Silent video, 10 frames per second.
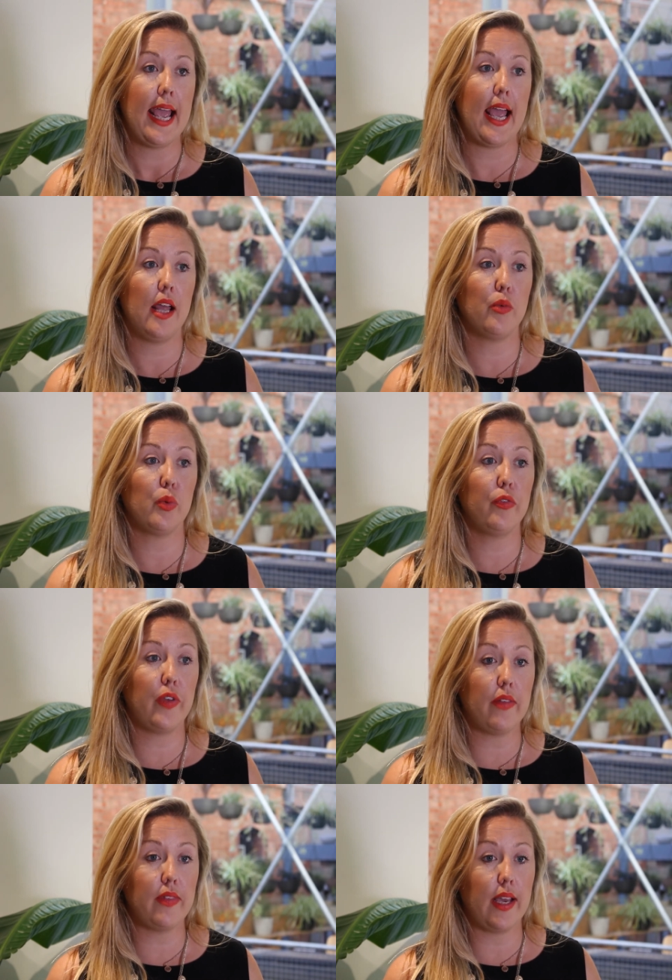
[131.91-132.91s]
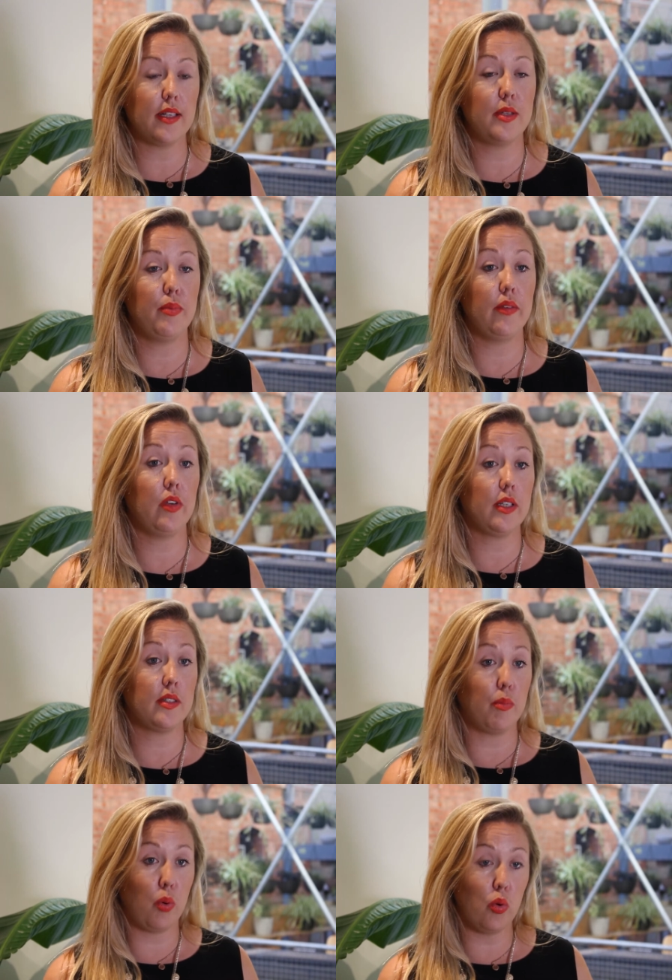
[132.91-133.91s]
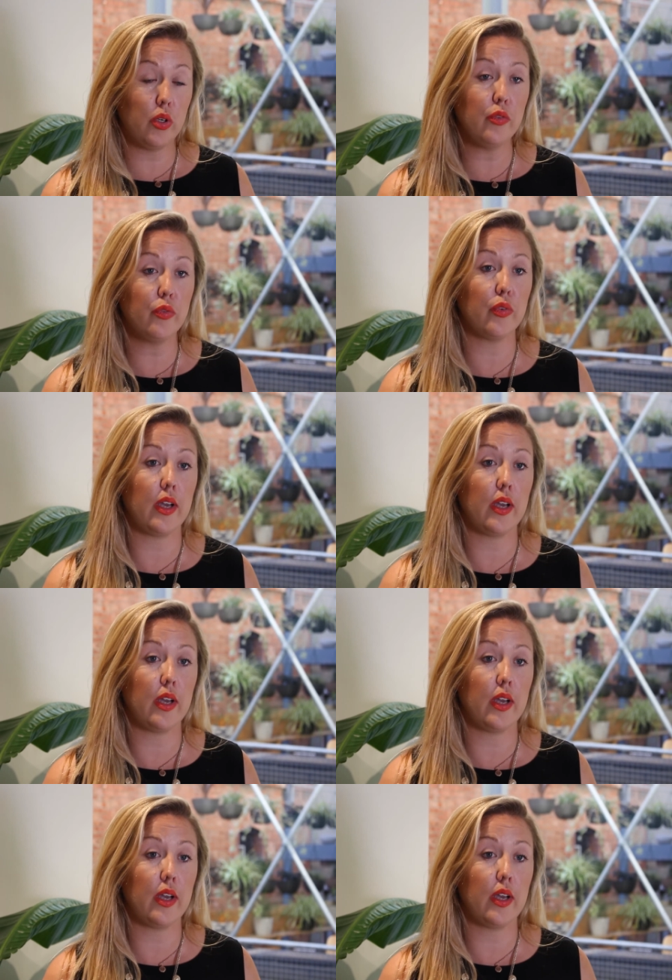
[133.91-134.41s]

and we found that to be very supportive.